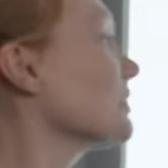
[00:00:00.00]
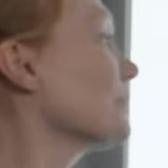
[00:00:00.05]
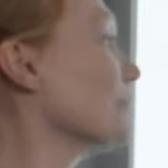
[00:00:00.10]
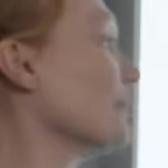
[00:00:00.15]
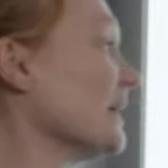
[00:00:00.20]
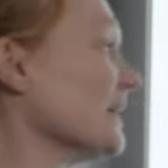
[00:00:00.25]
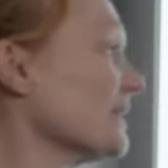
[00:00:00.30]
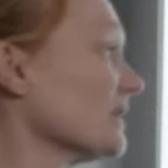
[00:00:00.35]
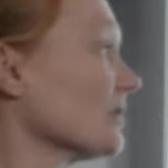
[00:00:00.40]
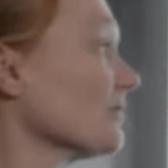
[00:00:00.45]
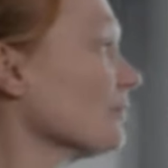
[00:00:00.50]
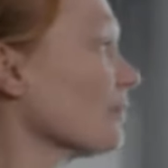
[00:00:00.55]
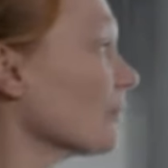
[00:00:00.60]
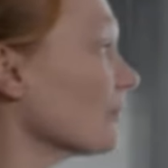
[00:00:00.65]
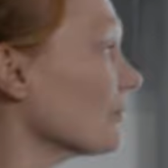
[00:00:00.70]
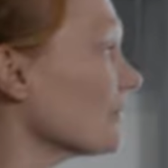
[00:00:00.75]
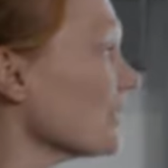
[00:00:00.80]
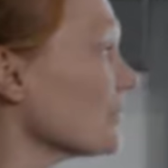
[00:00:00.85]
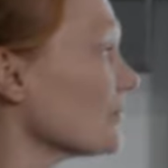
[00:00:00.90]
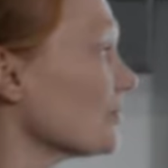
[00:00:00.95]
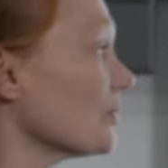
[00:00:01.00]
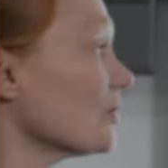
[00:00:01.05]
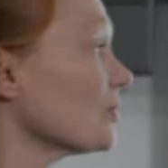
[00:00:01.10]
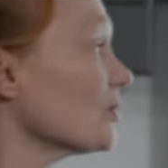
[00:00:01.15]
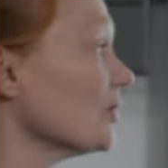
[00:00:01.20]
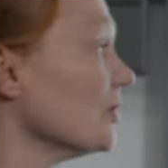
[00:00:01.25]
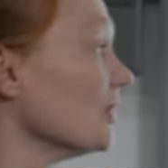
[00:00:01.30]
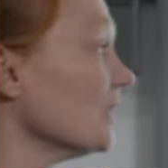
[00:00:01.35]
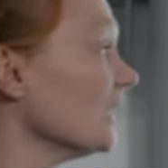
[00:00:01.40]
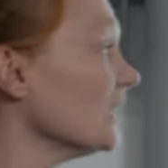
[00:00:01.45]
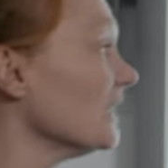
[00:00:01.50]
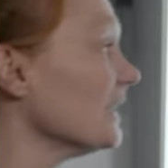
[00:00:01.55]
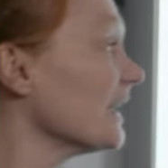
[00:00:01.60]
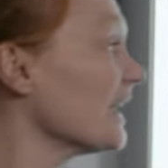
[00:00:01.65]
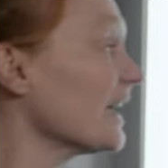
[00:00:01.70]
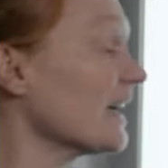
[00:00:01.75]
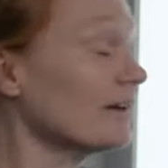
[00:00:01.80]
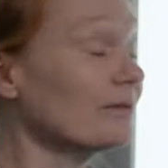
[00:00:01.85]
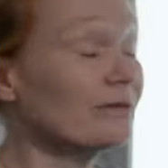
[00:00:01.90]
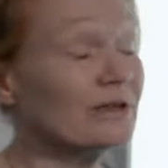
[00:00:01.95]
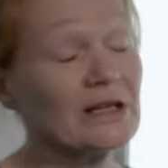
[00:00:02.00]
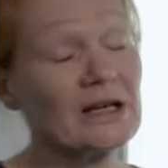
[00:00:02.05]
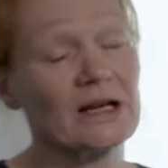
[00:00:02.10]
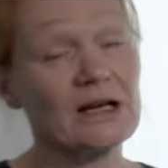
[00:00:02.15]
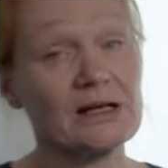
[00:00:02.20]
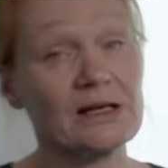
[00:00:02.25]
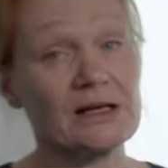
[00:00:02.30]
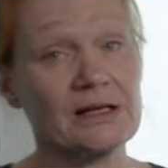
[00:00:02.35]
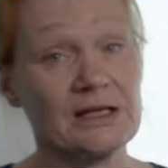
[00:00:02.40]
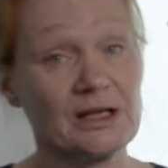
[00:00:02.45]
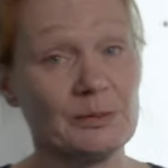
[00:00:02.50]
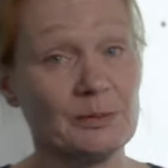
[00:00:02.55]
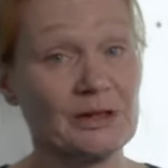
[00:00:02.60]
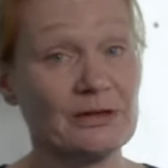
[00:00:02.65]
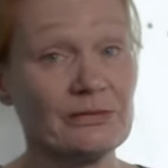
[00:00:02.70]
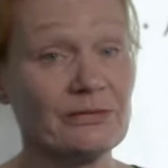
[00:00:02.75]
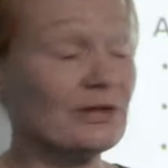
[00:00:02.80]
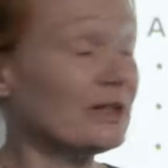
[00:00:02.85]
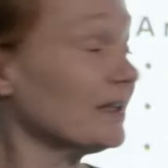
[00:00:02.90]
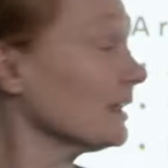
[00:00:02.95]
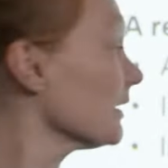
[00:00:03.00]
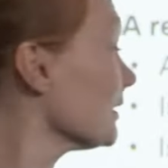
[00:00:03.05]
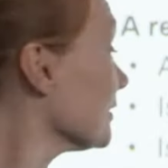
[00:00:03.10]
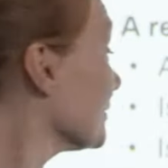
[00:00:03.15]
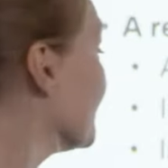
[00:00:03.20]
a basis for research in nearly every academic field.